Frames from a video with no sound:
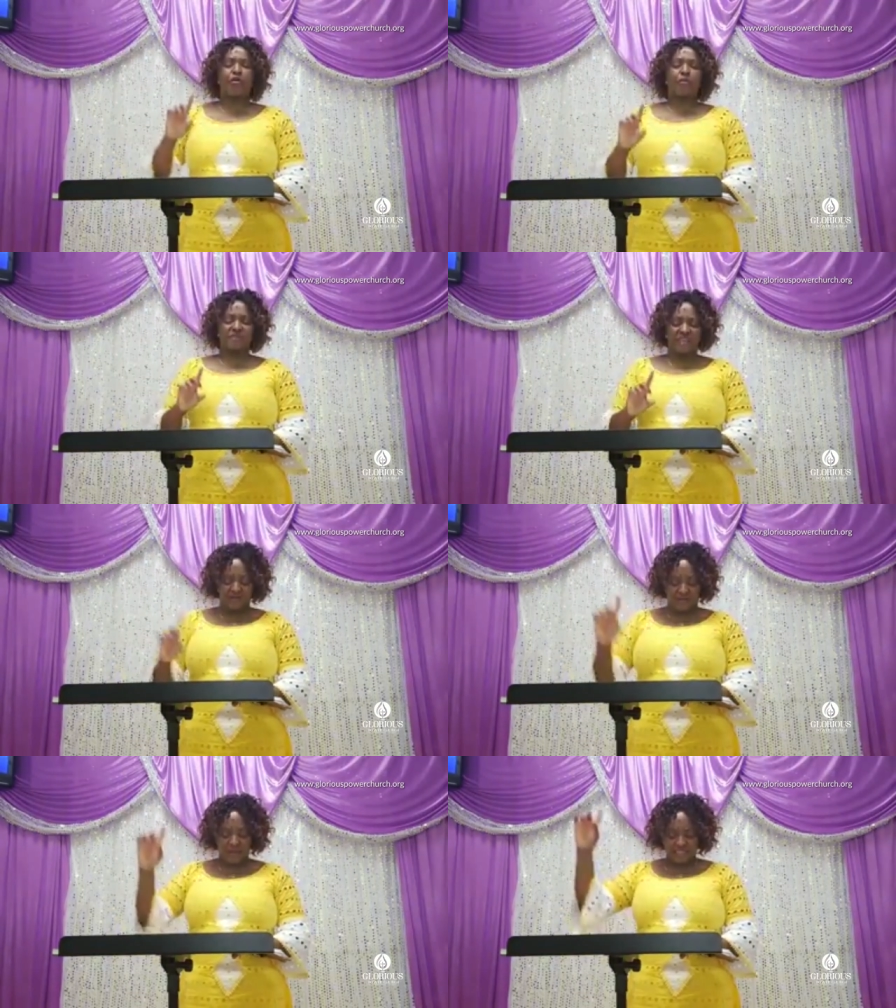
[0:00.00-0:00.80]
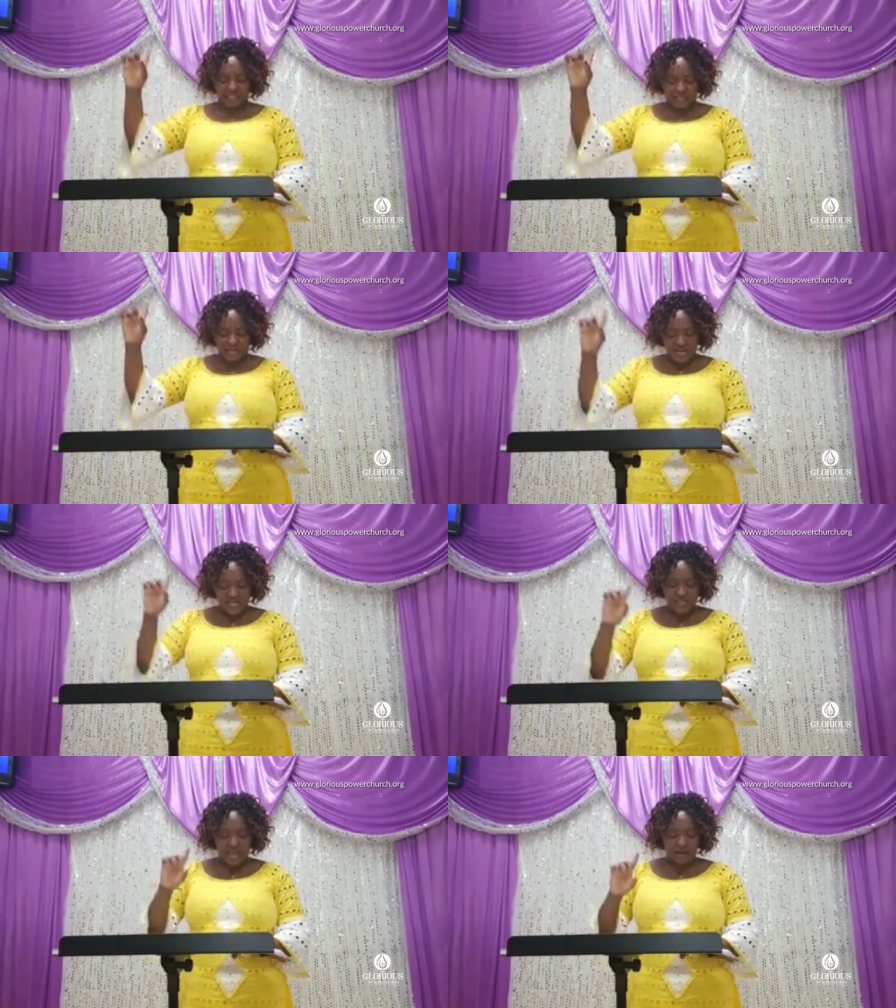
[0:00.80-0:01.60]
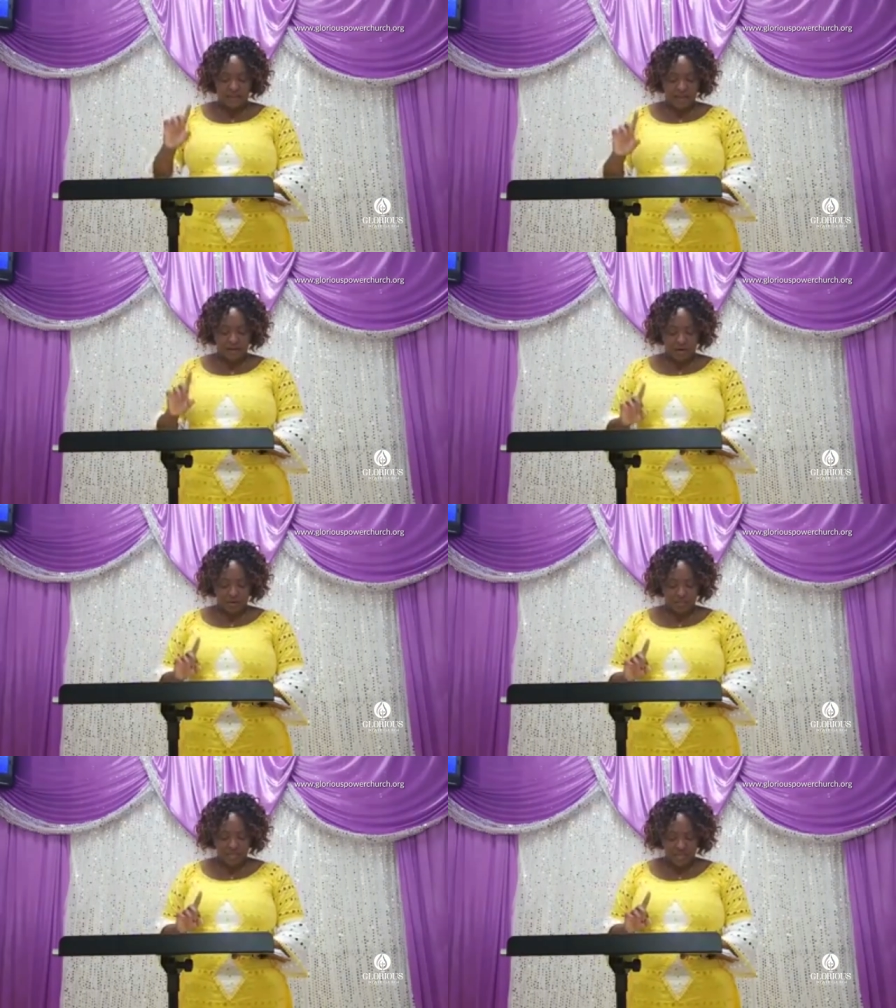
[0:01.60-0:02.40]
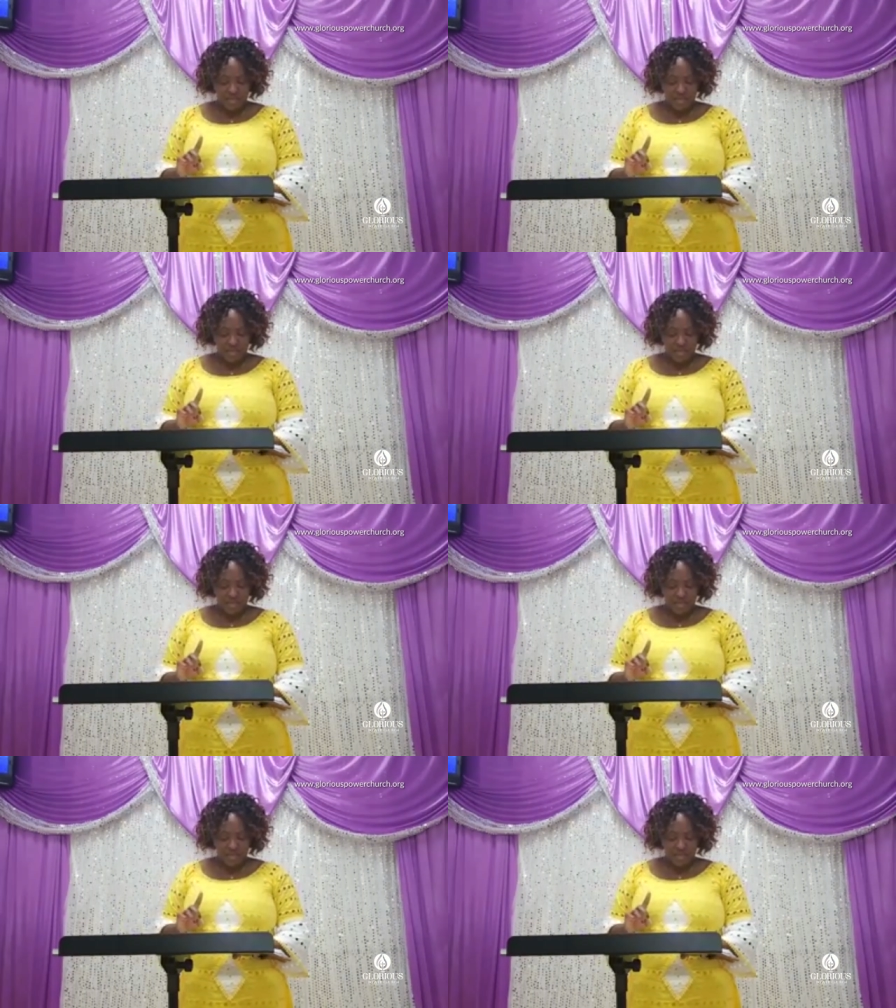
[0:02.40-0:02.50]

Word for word: observe my decrees and my laws.